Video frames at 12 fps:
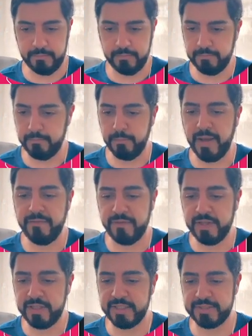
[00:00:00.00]
my
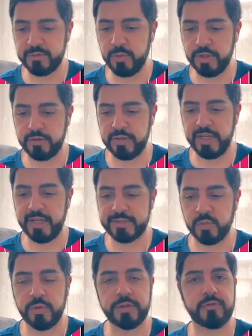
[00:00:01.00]
feelings on whether or not
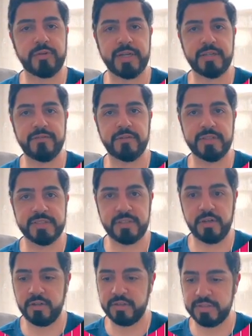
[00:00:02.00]
it's worth grinding for these
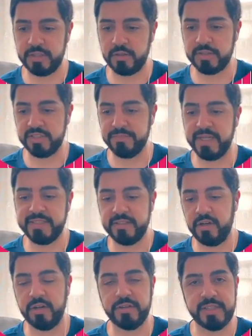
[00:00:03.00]
cards are dependent
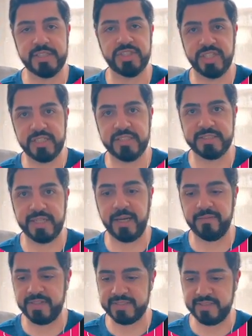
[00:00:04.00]
on the agendas,
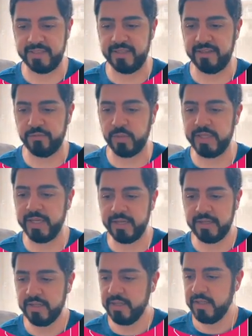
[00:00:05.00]
obviously. If we
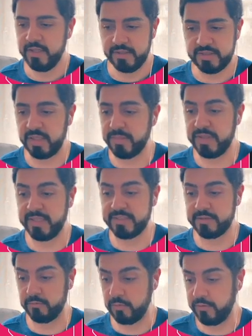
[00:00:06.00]
get something
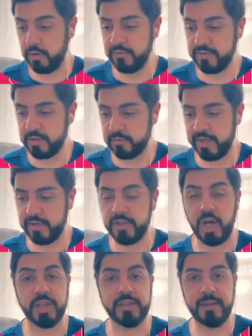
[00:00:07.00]
that's revolving around
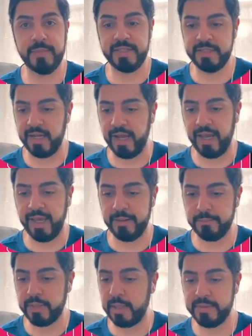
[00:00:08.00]
unlimited, I
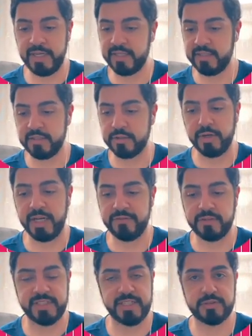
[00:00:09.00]
am probably not going to grind
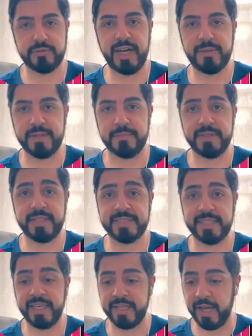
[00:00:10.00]
for Dennis Rodman, because,
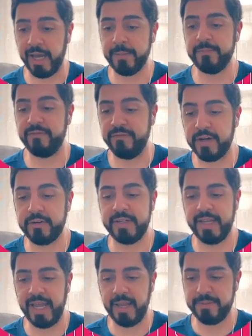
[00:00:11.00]
again, I'm very
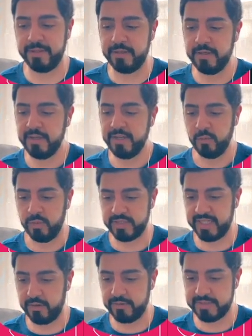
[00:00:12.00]
happy with
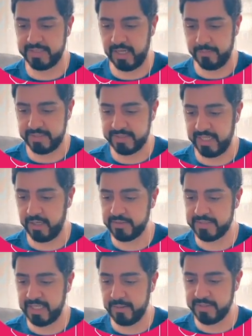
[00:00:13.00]
Tyrus Thomas.
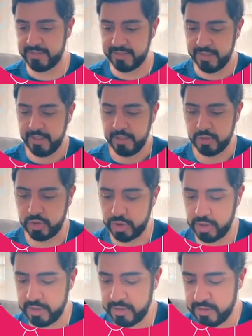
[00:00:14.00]
Tyrus Thomas
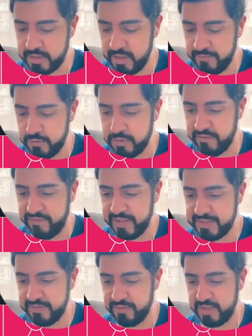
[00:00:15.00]
should give you
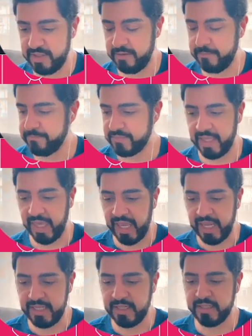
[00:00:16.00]
defensively
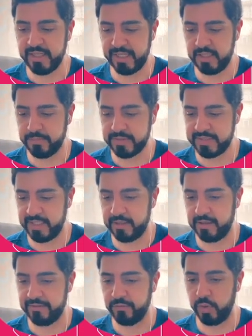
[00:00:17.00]
80 to 90%
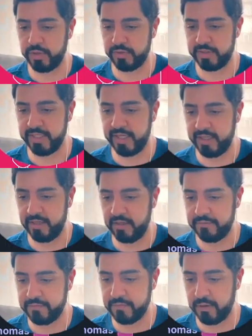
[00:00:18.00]
of what you're getting
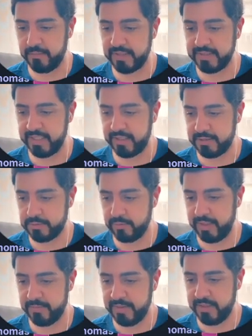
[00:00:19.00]
from Dennis
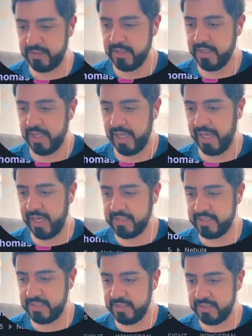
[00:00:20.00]
Rodman,
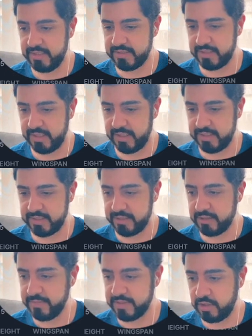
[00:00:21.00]
and he's a
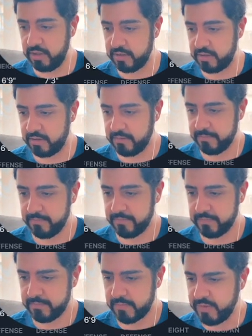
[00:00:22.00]
little bit taller.
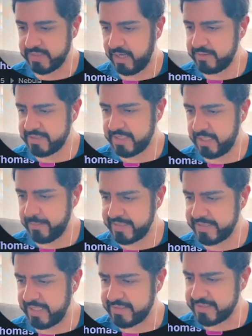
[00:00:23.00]
Wait, Tyrus Thomas
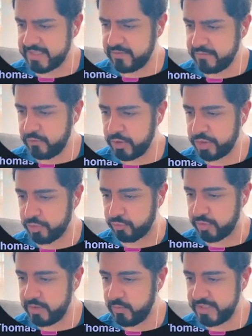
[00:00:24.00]
has a 7'3"
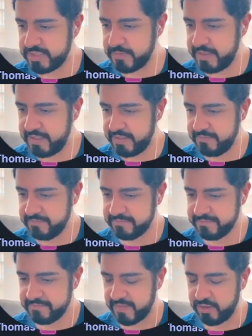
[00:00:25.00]
wingspan?
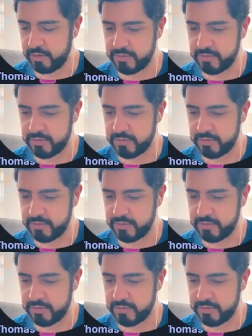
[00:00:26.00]
I thought it was